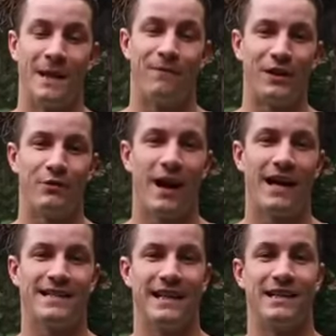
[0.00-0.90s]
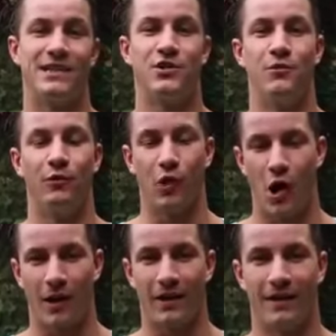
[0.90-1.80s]
tip for you guys is to
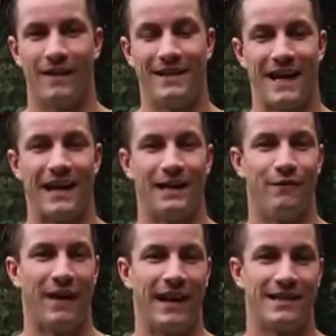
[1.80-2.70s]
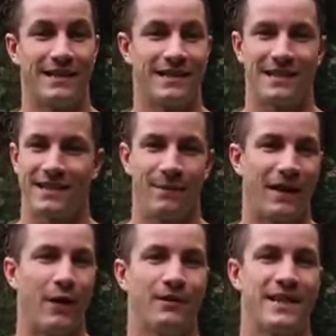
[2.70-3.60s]
log the day in advance. This is
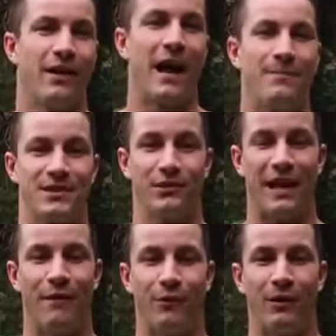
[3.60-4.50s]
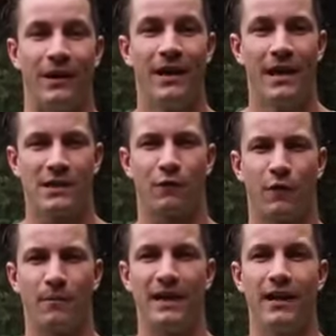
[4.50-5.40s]
something I will tell absolutely everyone. So
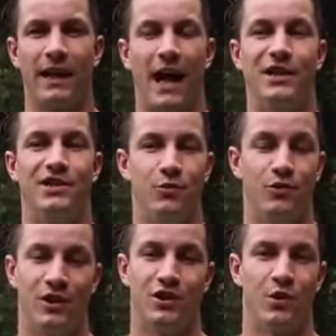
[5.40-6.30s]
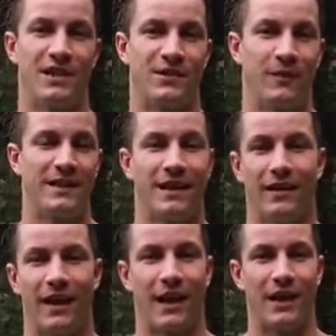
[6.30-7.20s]
for me, like, I do enjoy sweets, I
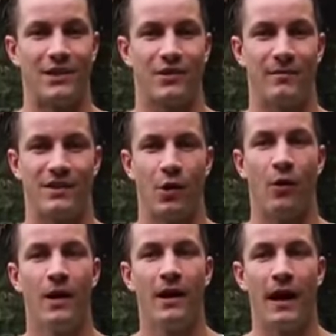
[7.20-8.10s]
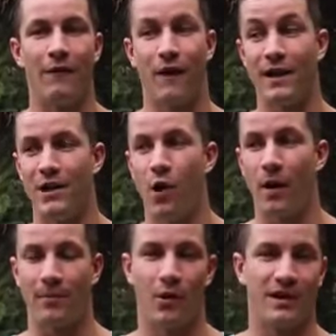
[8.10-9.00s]
like ice cream, so if I know
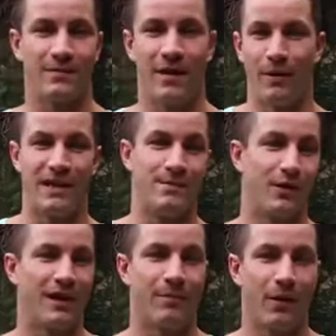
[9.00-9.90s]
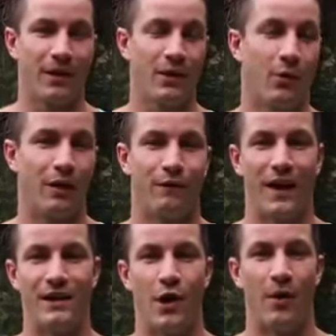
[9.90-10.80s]
I'm going buddy's birthday party, or if
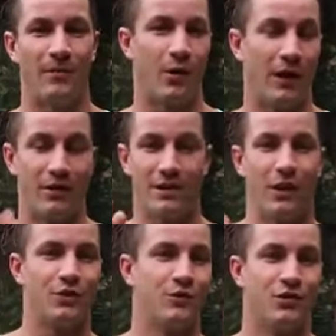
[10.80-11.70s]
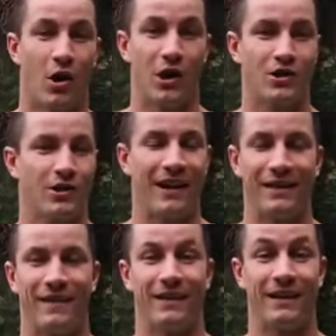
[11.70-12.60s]
I know I'm going out to lunch with Josh or
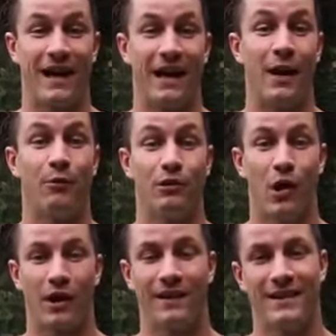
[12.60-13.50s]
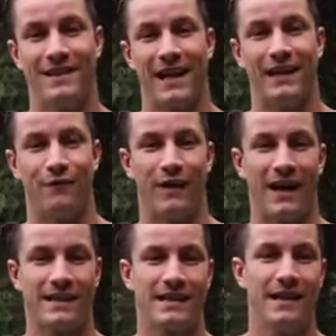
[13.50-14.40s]
anything like that, I will log it the day in
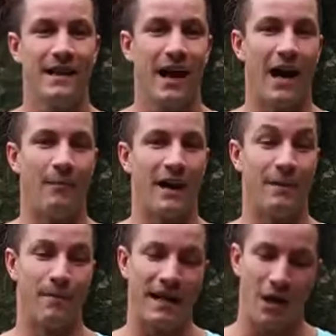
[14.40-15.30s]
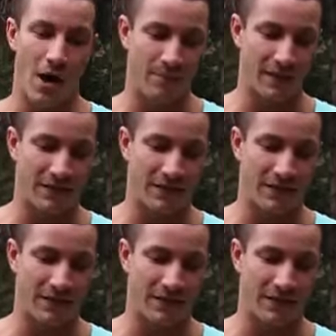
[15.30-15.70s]
advance, and it may not